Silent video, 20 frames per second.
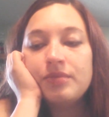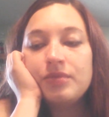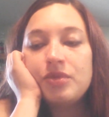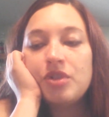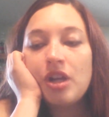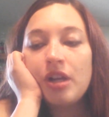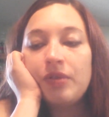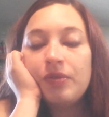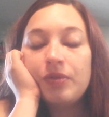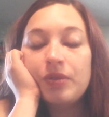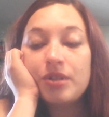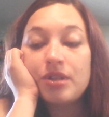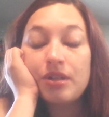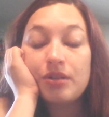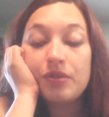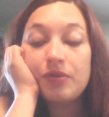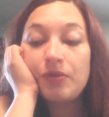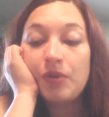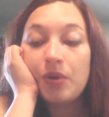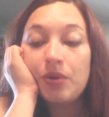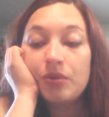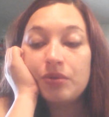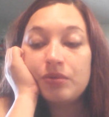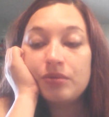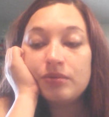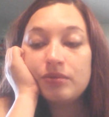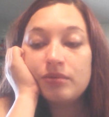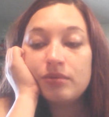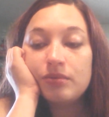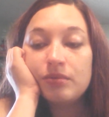Jeff was on the
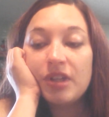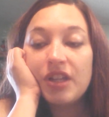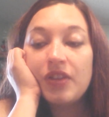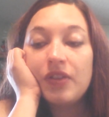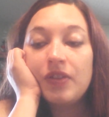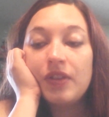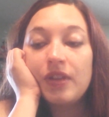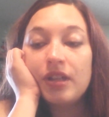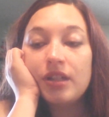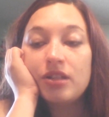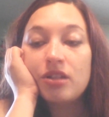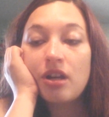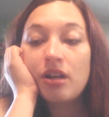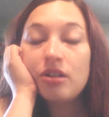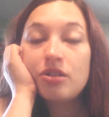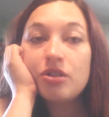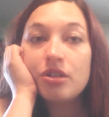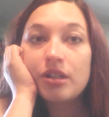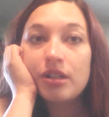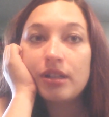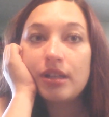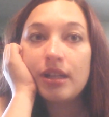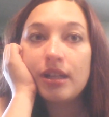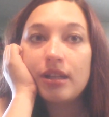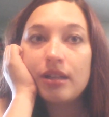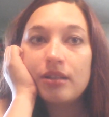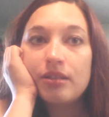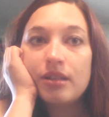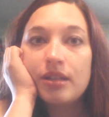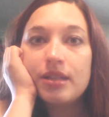phone with the doctor,
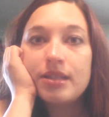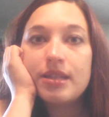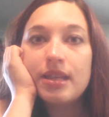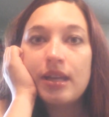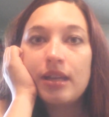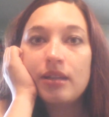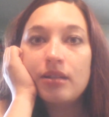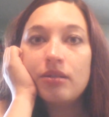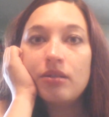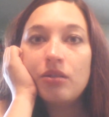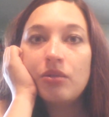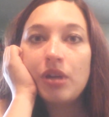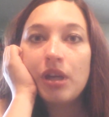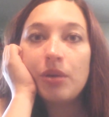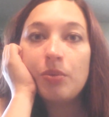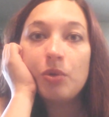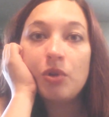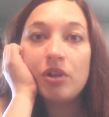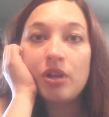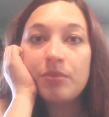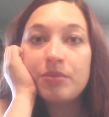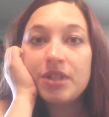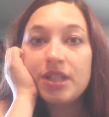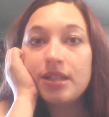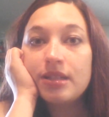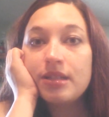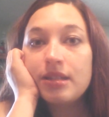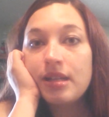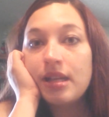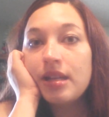and they said, okay, we'll come to
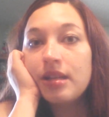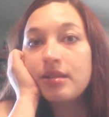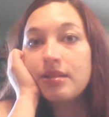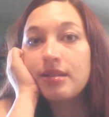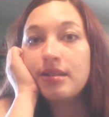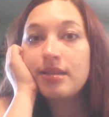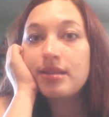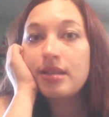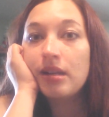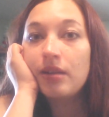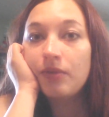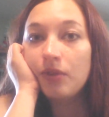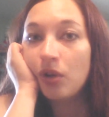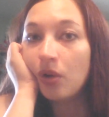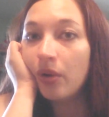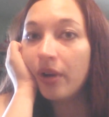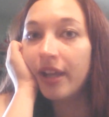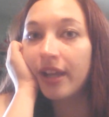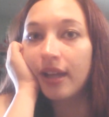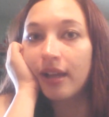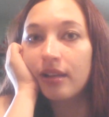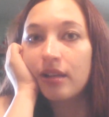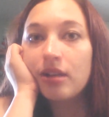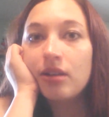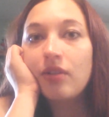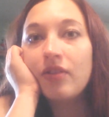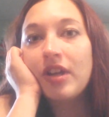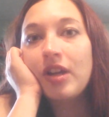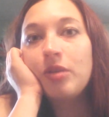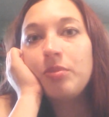Encinitas instead of La Jolla. You
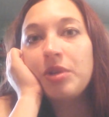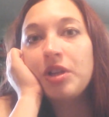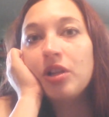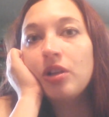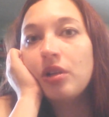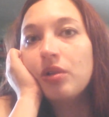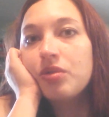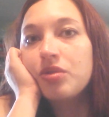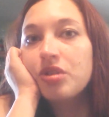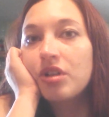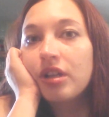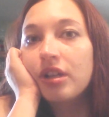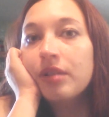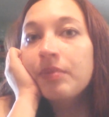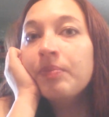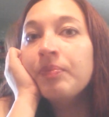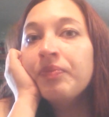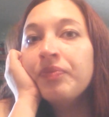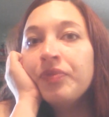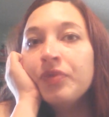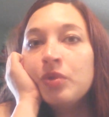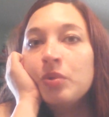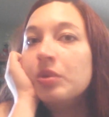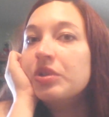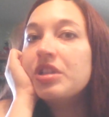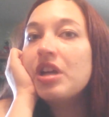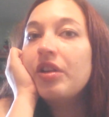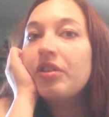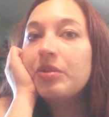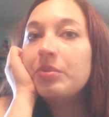know, that'll be closer.
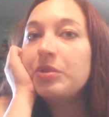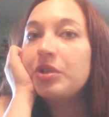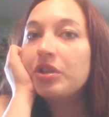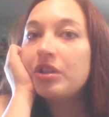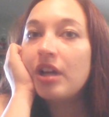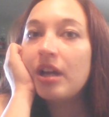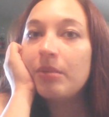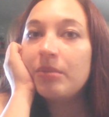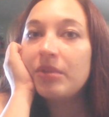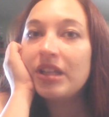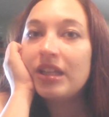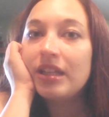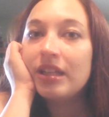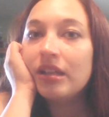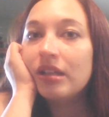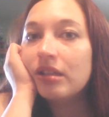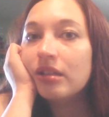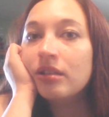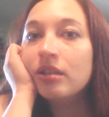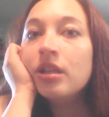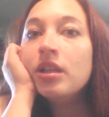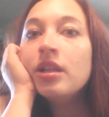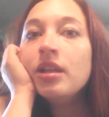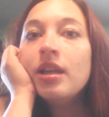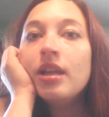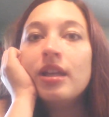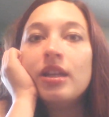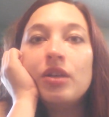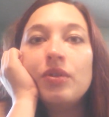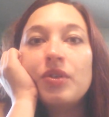We'll tell them you're coming and
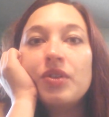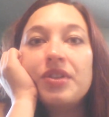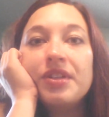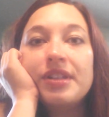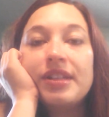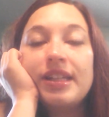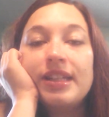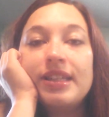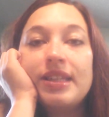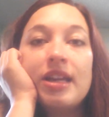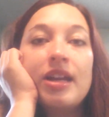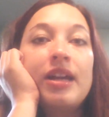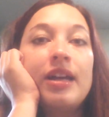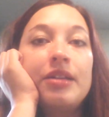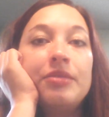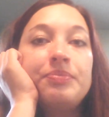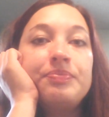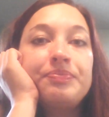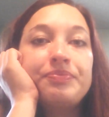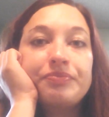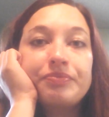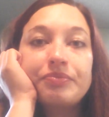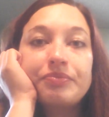everything like that.